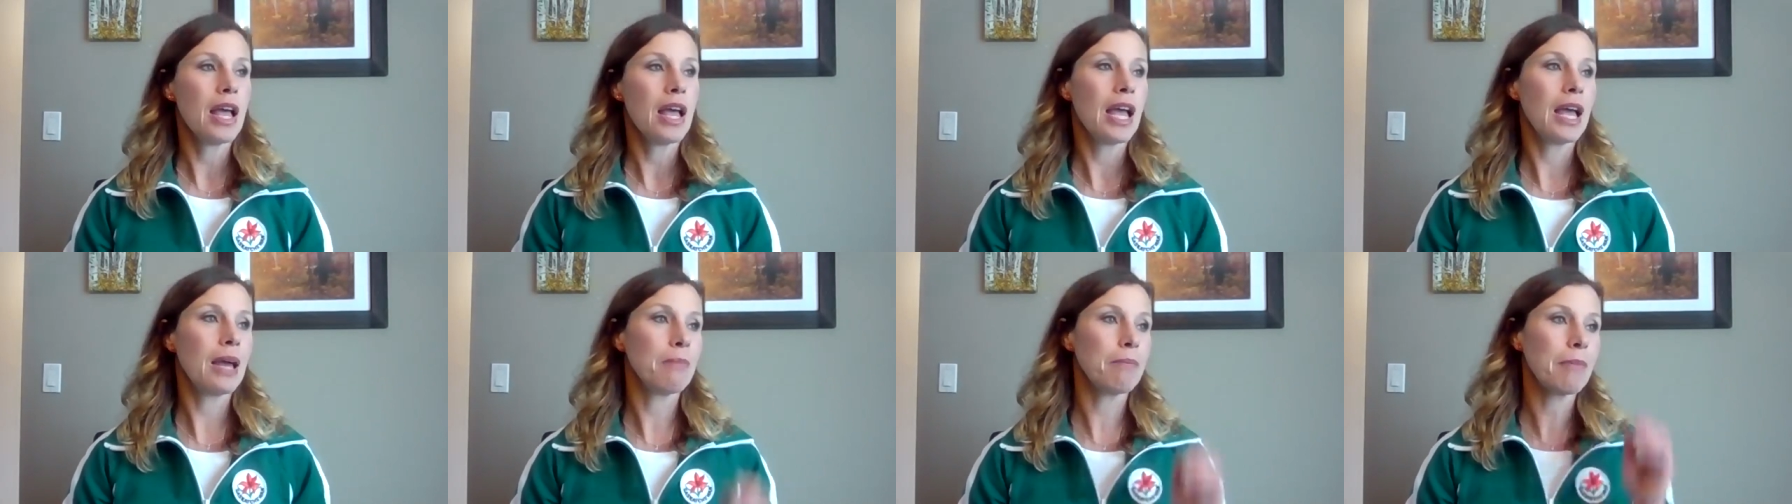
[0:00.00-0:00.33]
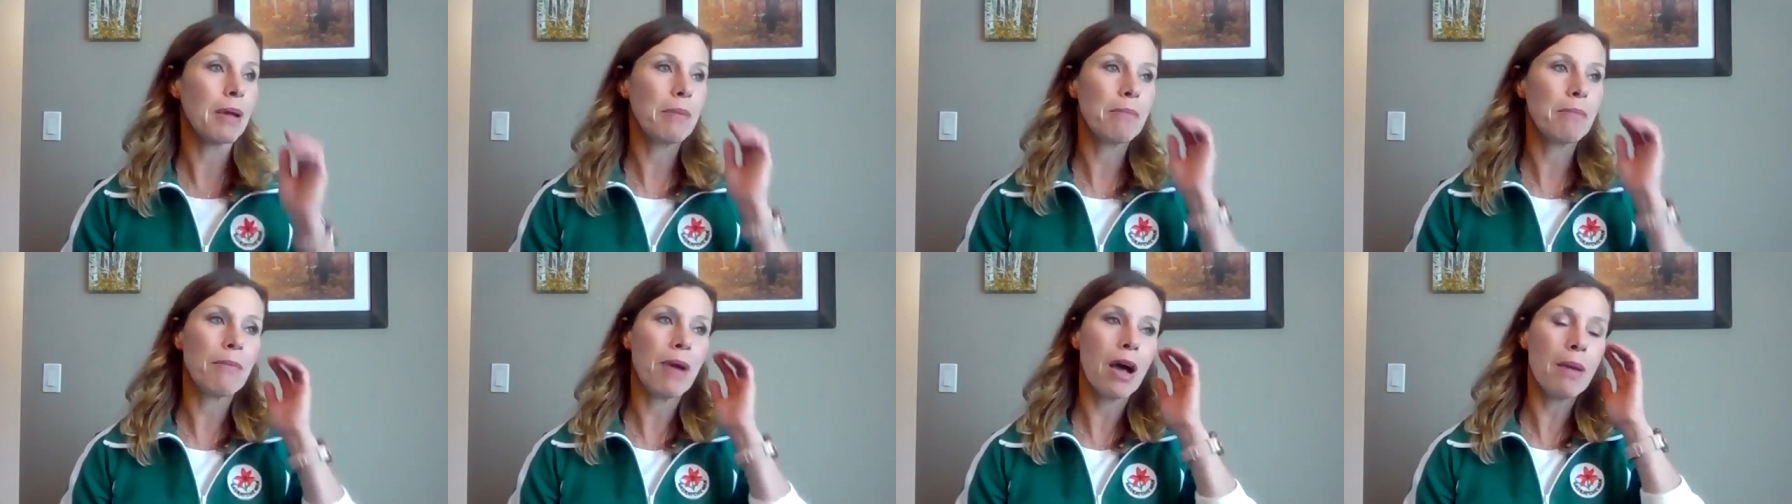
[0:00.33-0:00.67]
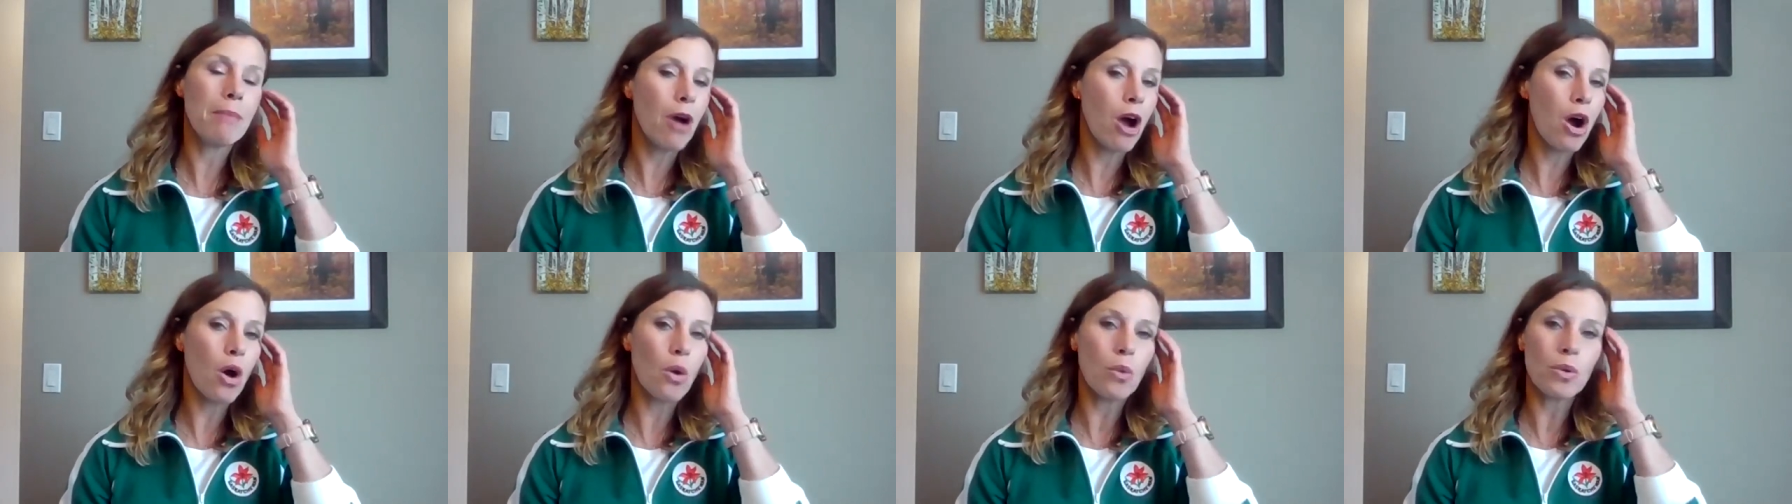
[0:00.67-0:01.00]
And my mom
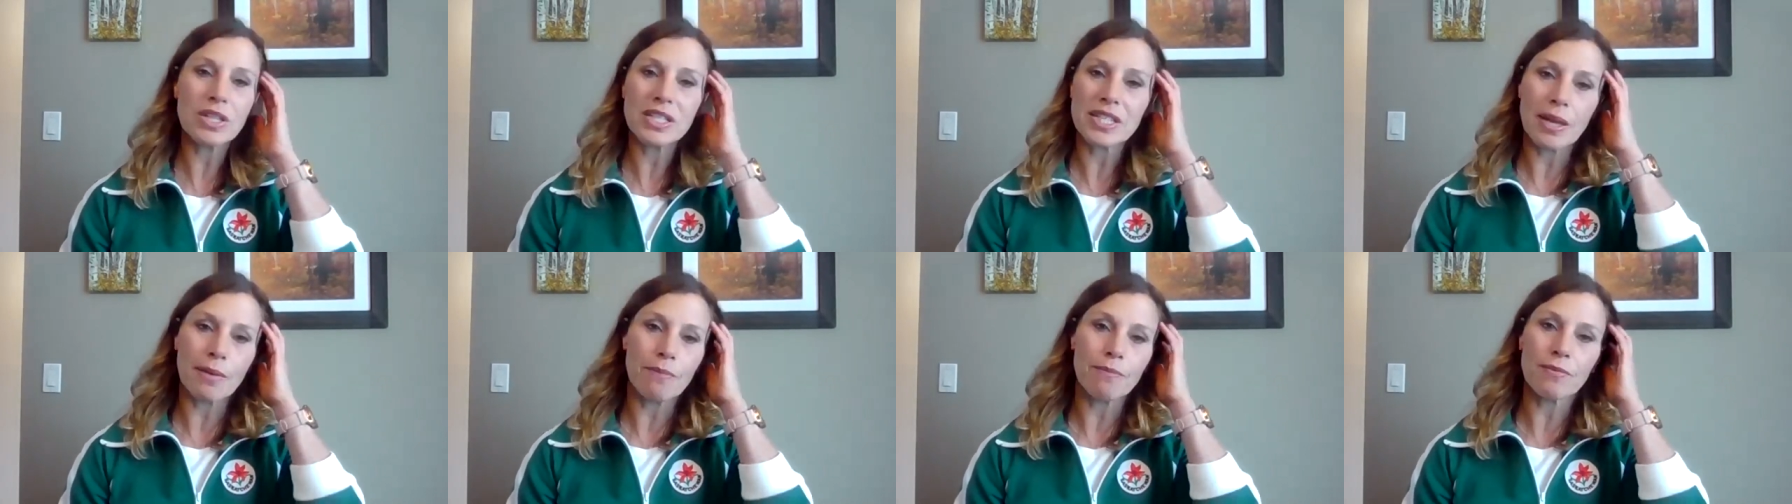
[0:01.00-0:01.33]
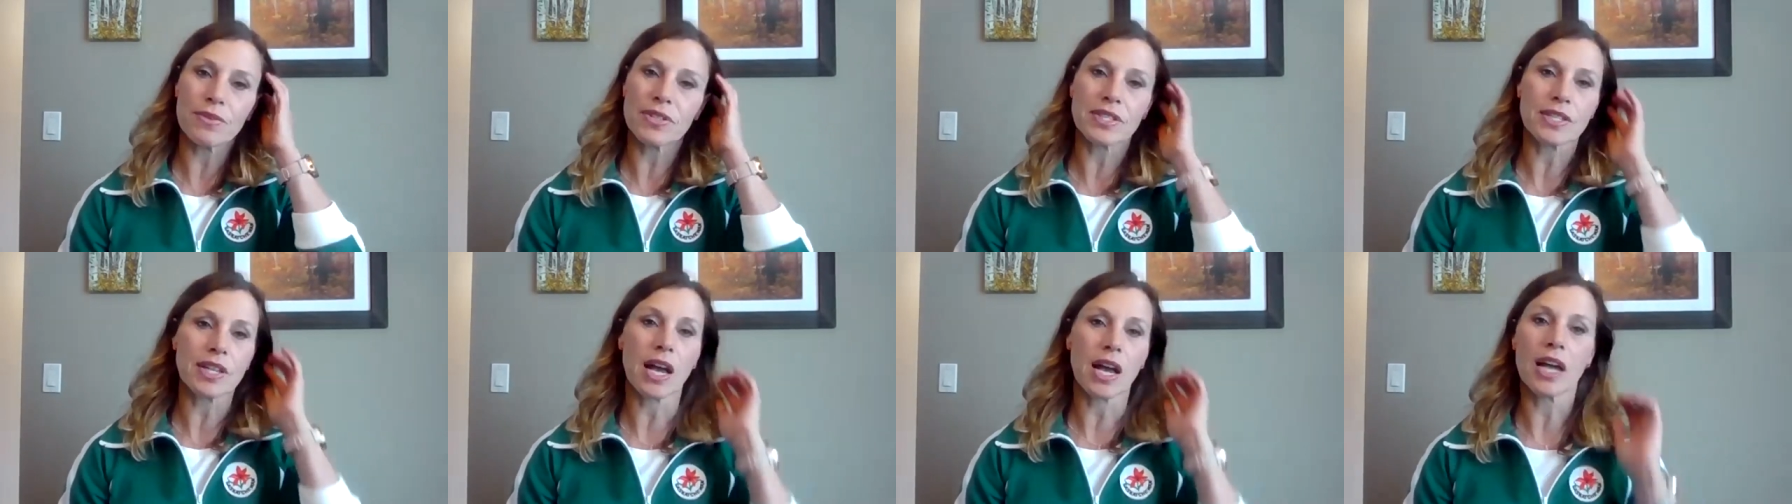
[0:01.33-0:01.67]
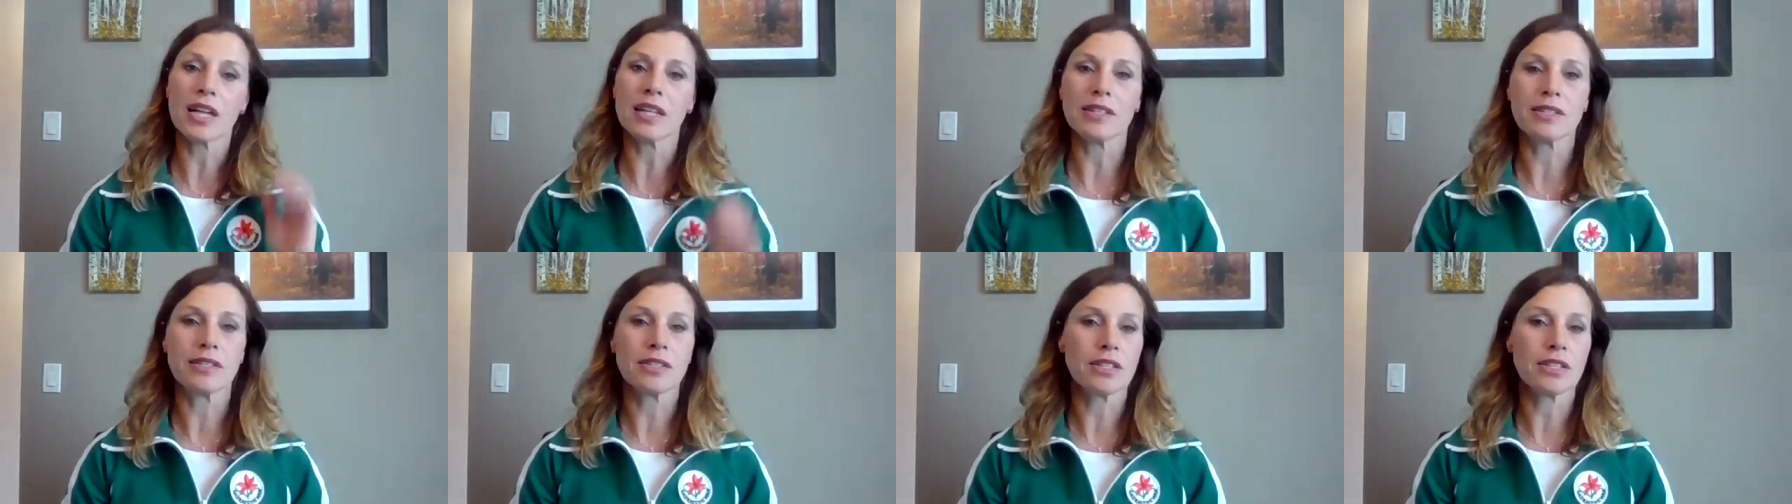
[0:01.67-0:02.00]
always
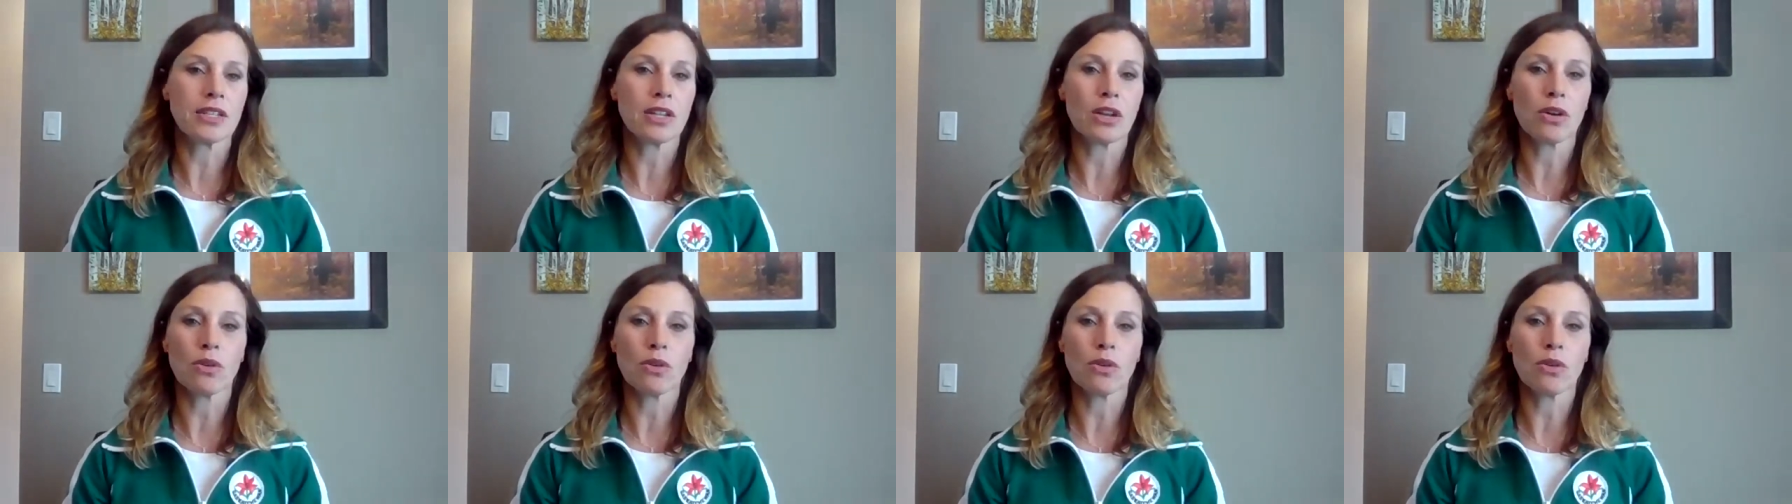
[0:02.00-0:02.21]
emphasized,